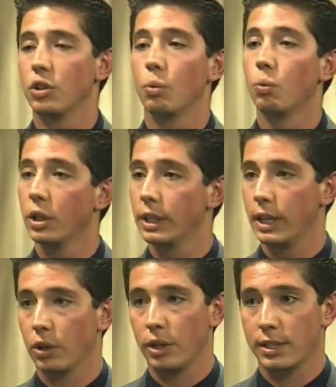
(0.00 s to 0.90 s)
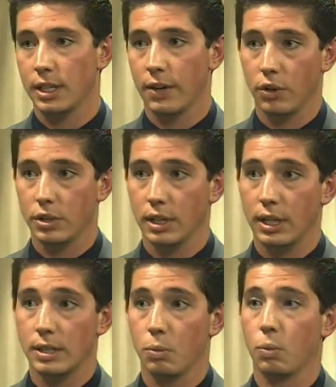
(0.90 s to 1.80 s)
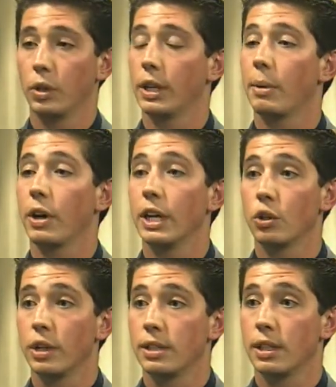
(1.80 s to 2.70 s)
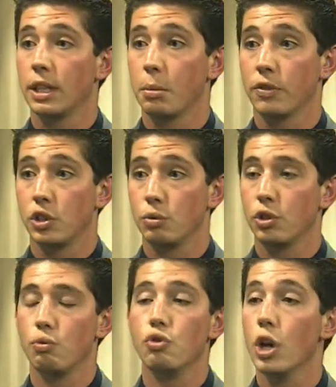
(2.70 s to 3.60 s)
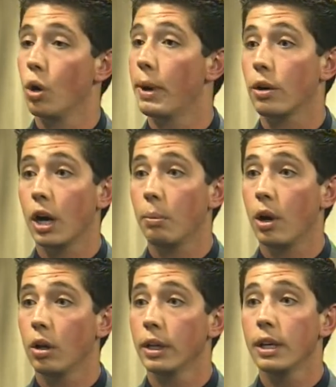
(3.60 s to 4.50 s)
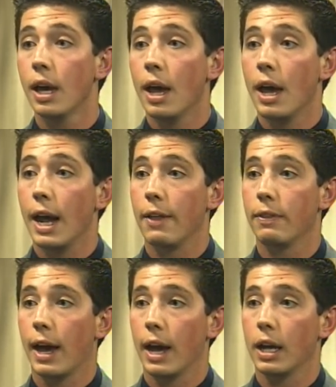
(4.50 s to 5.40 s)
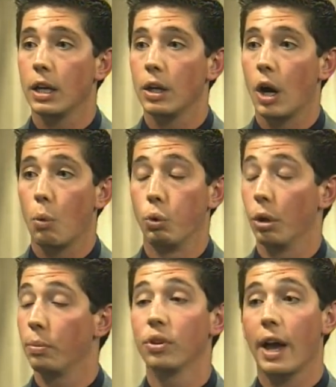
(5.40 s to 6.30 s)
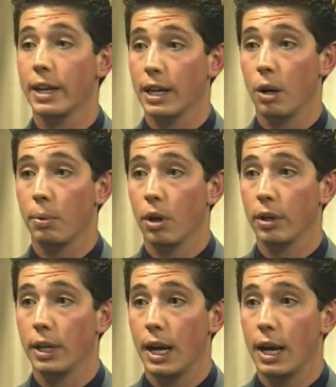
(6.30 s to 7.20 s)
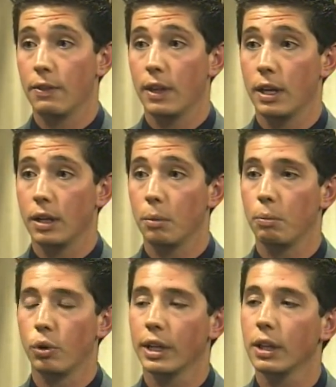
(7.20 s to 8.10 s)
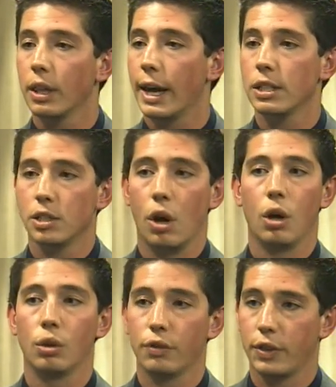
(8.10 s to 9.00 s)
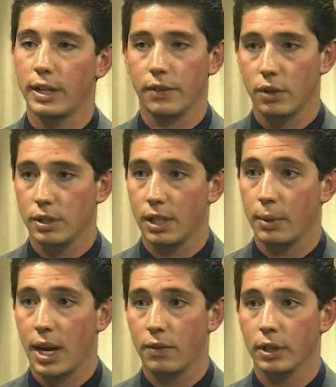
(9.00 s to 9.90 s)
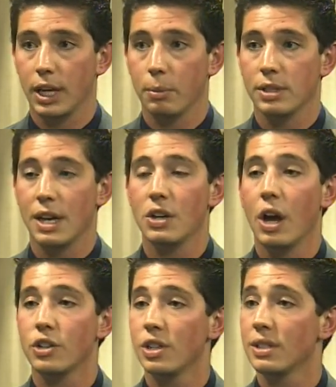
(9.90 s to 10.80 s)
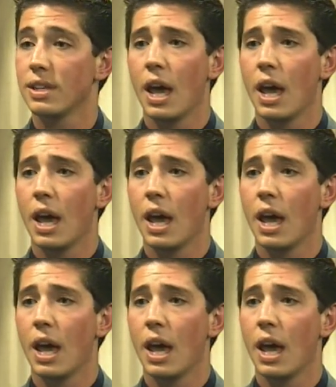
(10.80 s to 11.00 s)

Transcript: really increase that diversity is really about increasing the number of students who know about Cal Poly and that will apply to Cal Poly and then bringing light to all of that diversity that we have on campus and not just